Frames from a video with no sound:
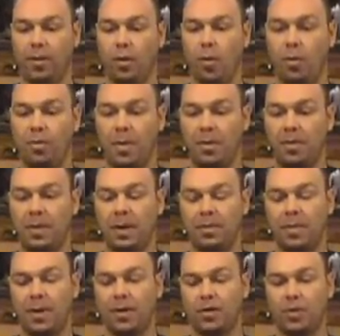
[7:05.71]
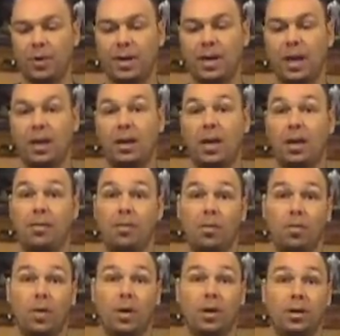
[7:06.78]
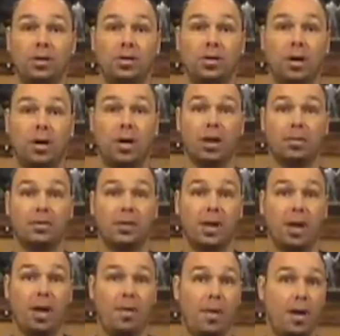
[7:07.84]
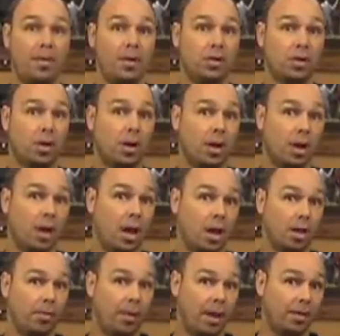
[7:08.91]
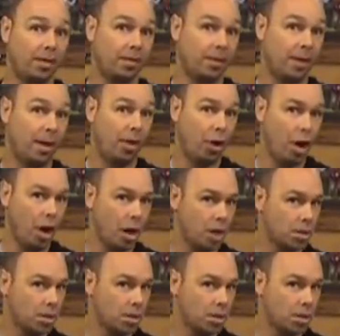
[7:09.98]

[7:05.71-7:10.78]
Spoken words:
I'm hoping maybe to be in by this weekend, and when Charlie comes down, maybe Charlie and I can paint it together.